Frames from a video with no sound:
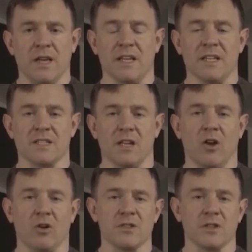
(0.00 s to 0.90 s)
is the
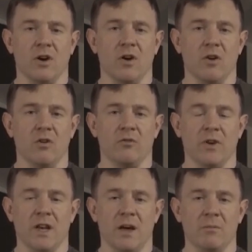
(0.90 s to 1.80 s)
loss of
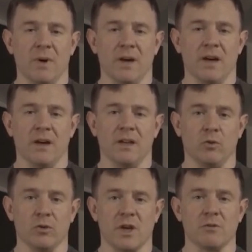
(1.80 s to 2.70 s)
lumbar
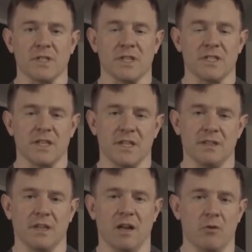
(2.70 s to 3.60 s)
lordosis
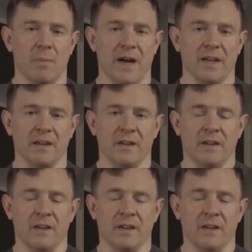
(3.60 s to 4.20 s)
in the lower back.